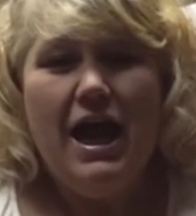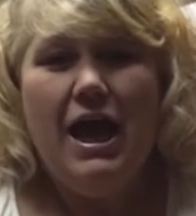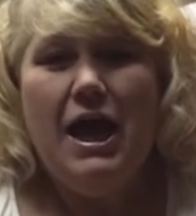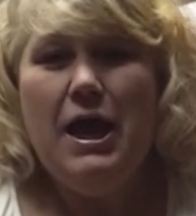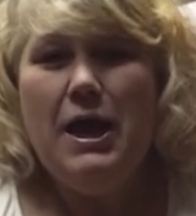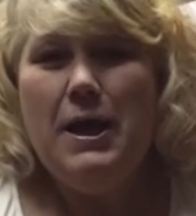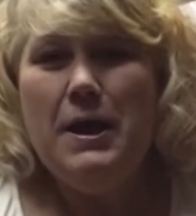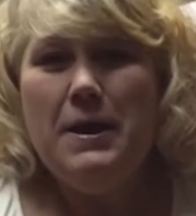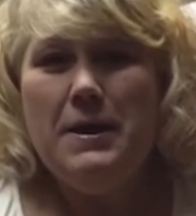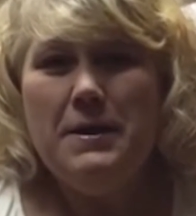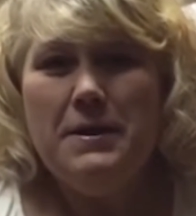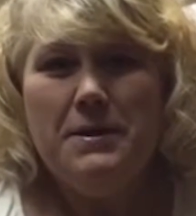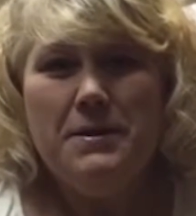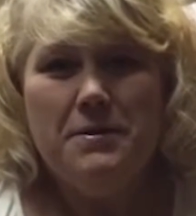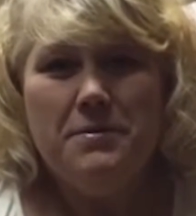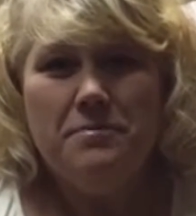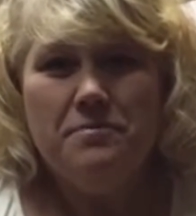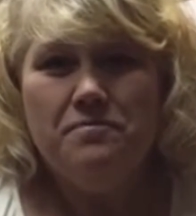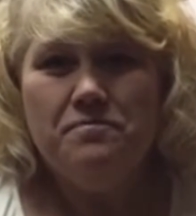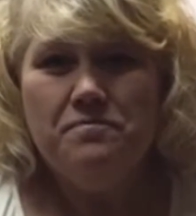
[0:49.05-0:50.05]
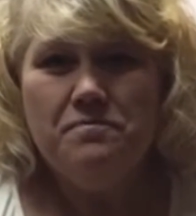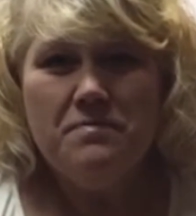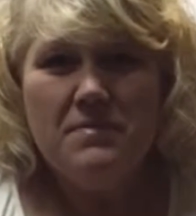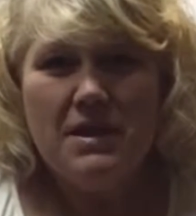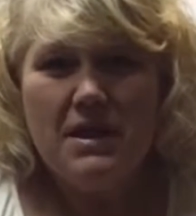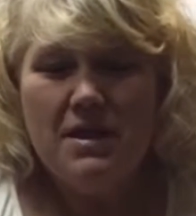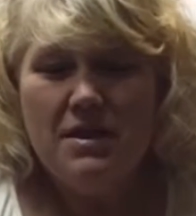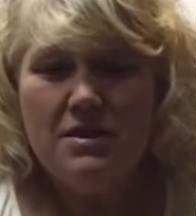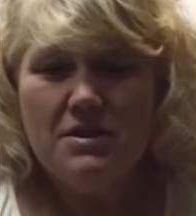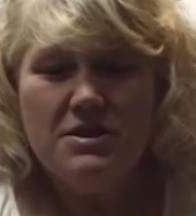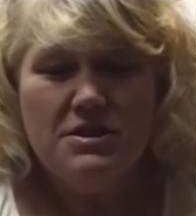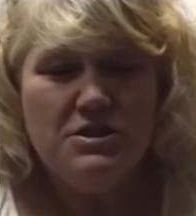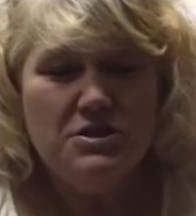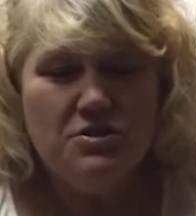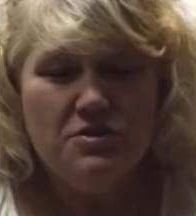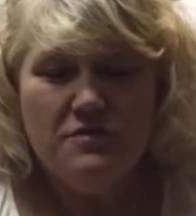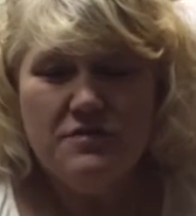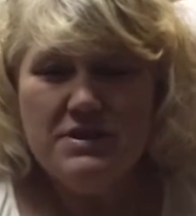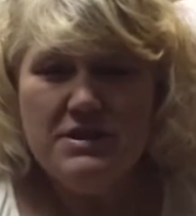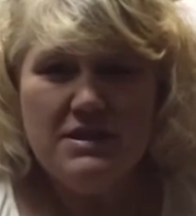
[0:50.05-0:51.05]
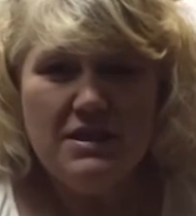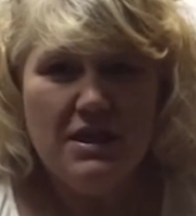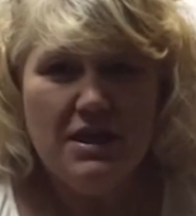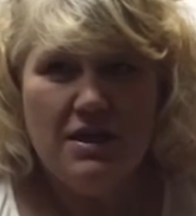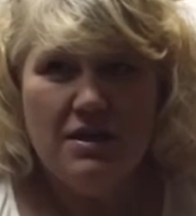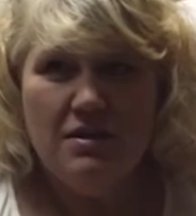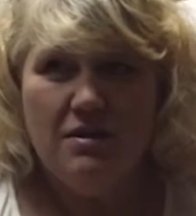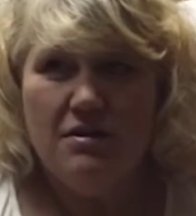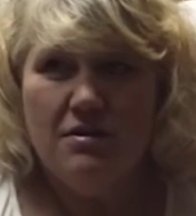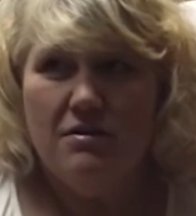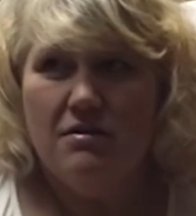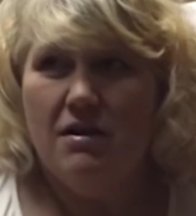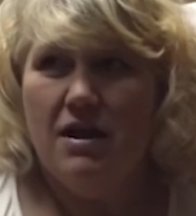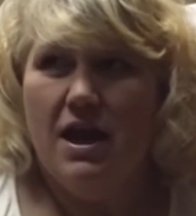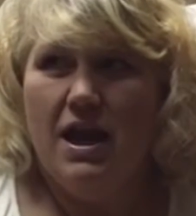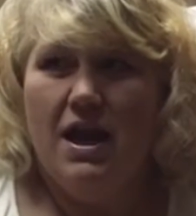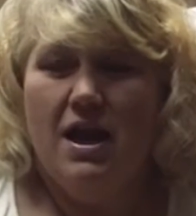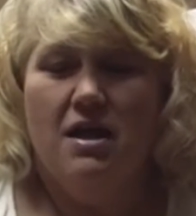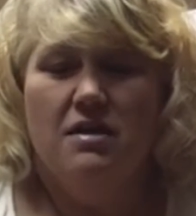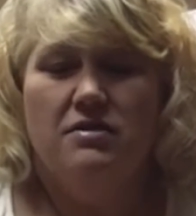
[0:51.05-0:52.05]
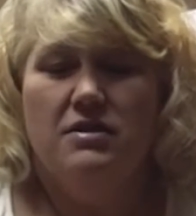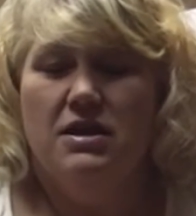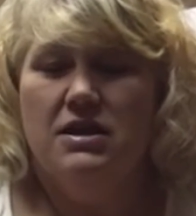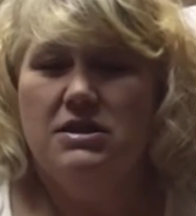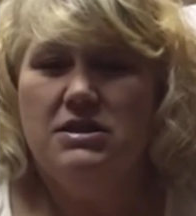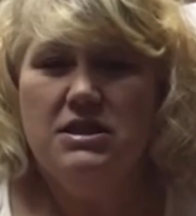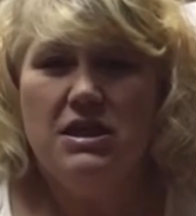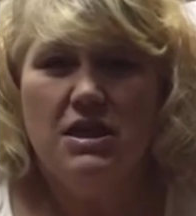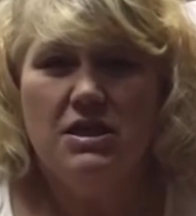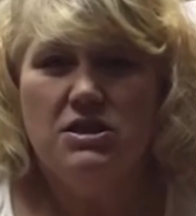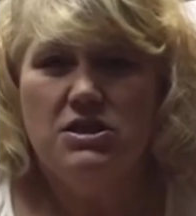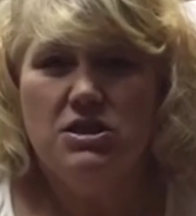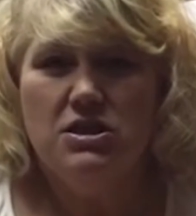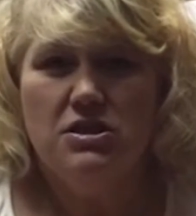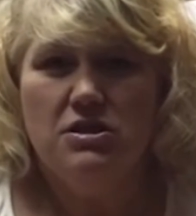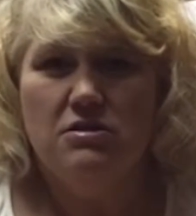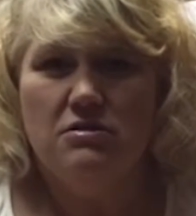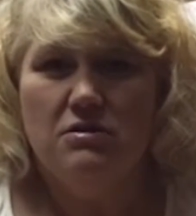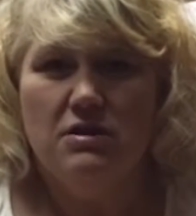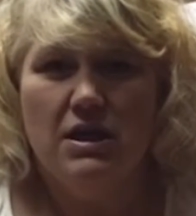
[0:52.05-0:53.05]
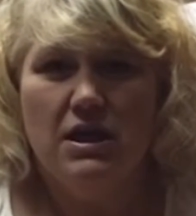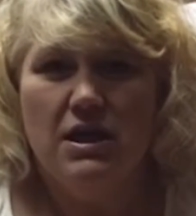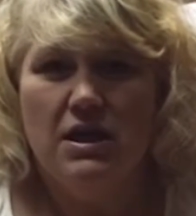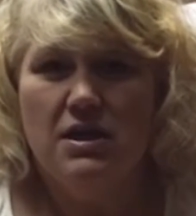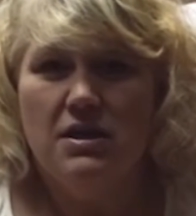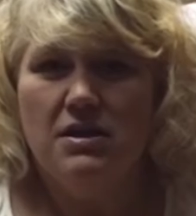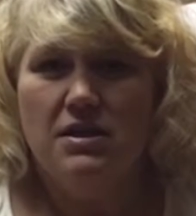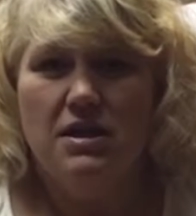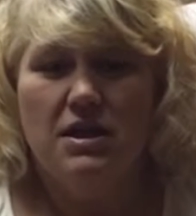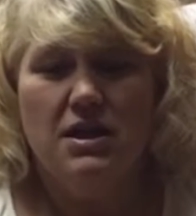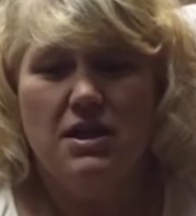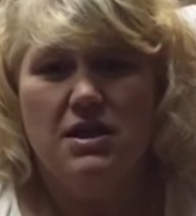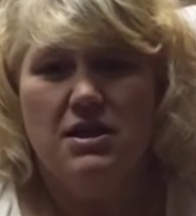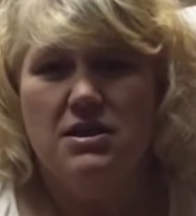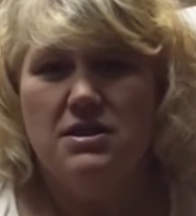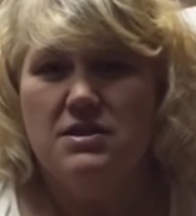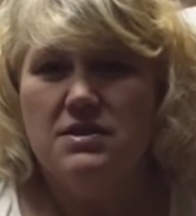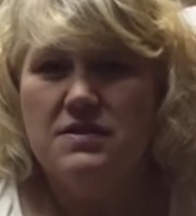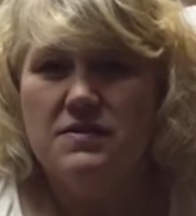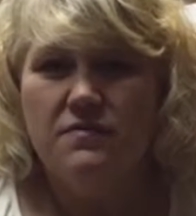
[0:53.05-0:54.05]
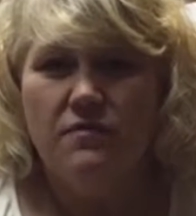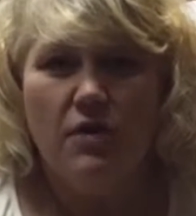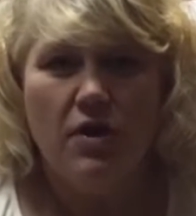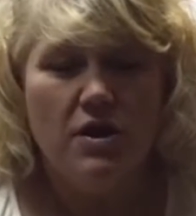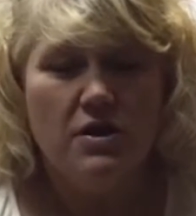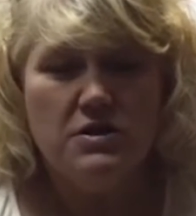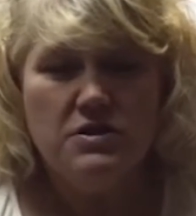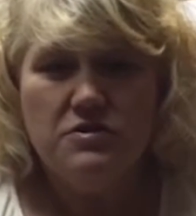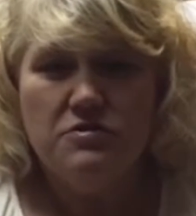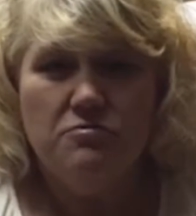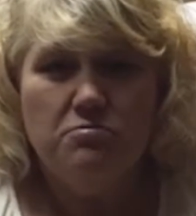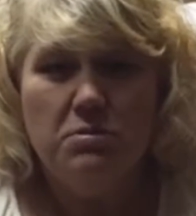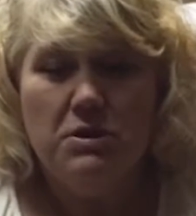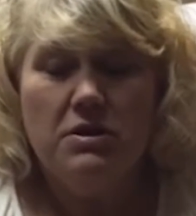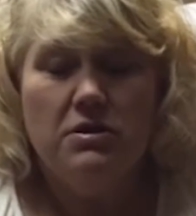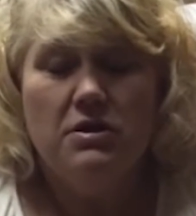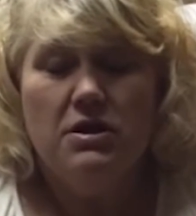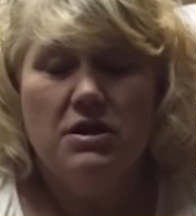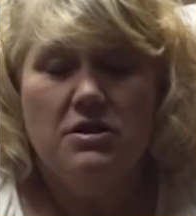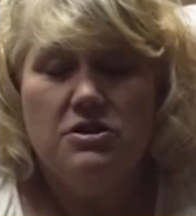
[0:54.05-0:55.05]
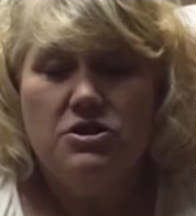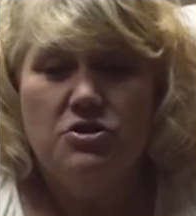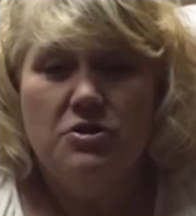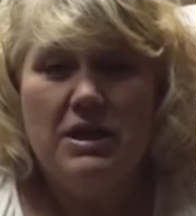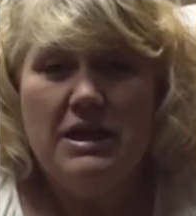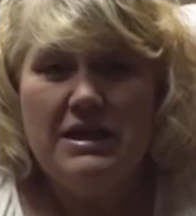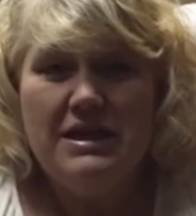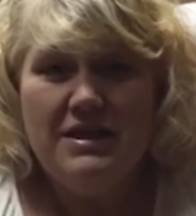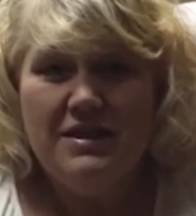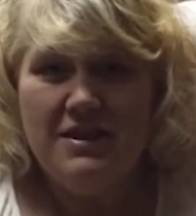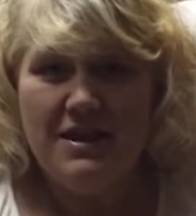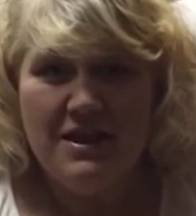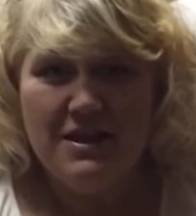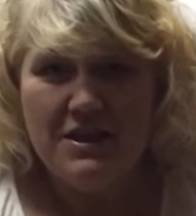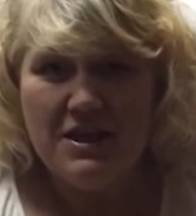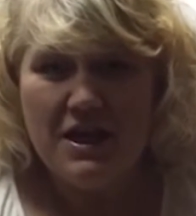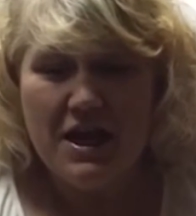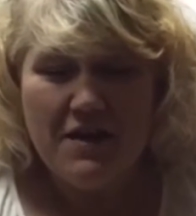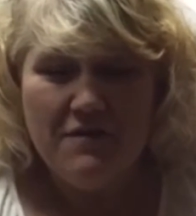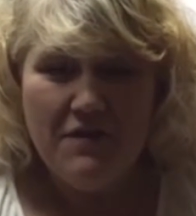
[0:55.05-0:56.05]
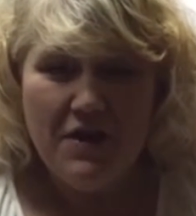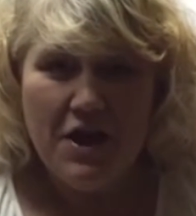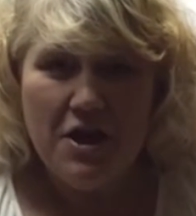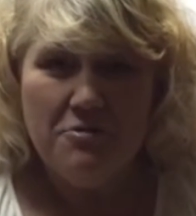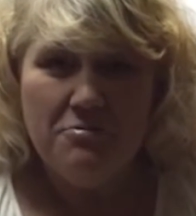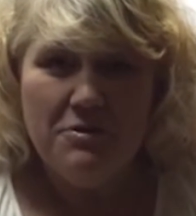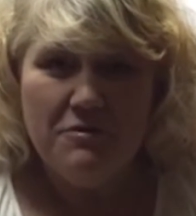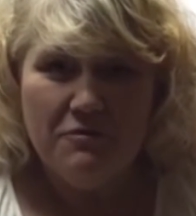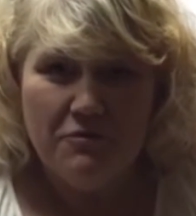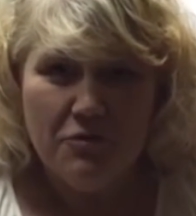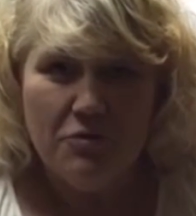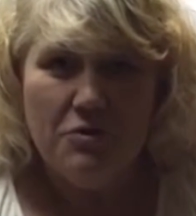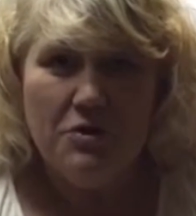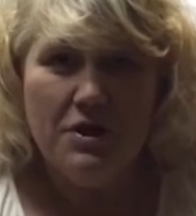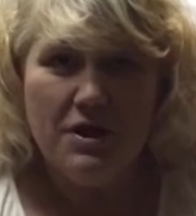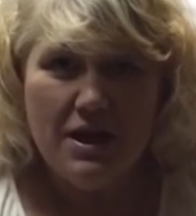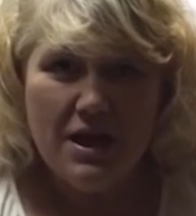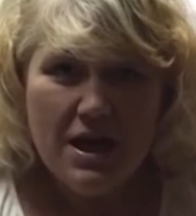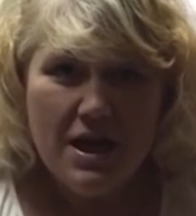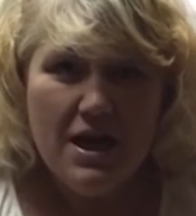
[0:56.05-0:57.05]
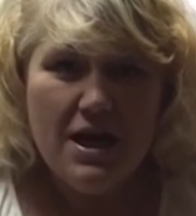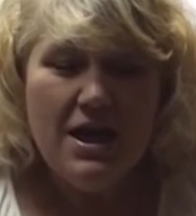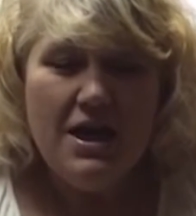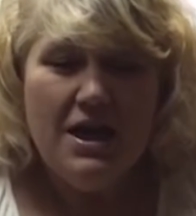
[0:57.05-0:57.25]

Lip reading: The service here and the attention you get is far superior to anything that I've had before,